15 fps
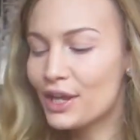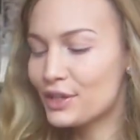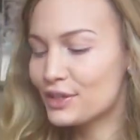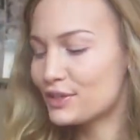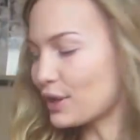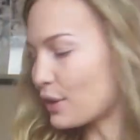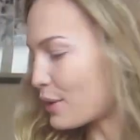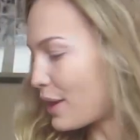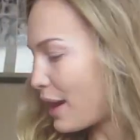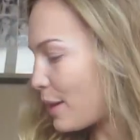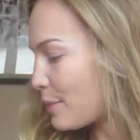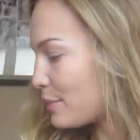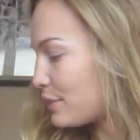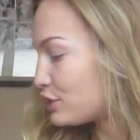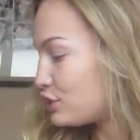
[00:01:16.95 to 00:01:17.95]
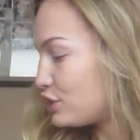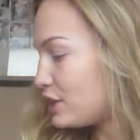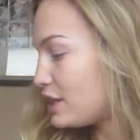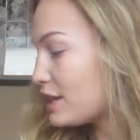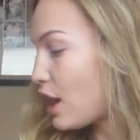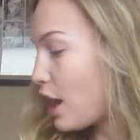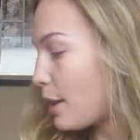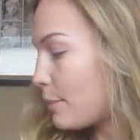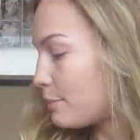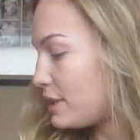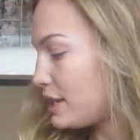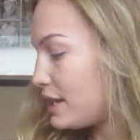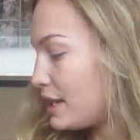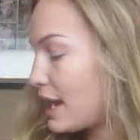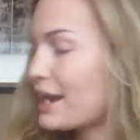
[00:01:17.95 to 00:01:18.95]
So she got
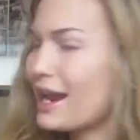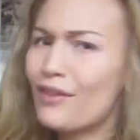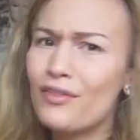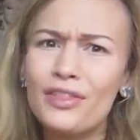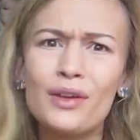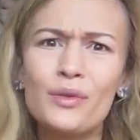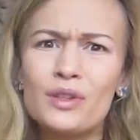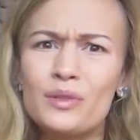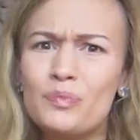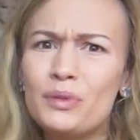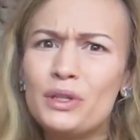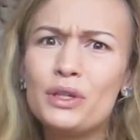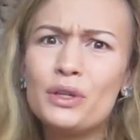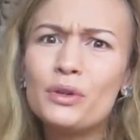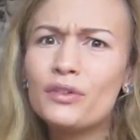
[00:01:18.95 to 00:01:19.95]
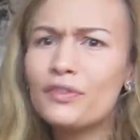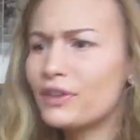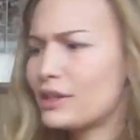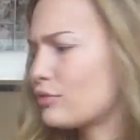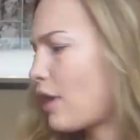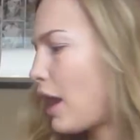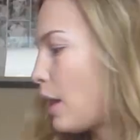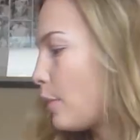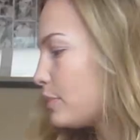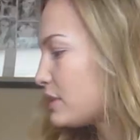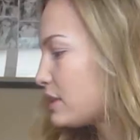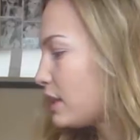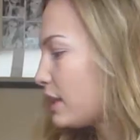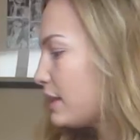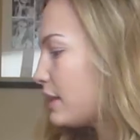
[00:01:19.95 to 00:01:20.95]
me, and everything was beautifully
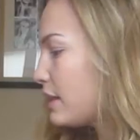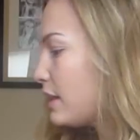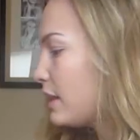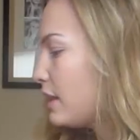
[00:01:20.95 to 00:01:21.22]
wrapped, like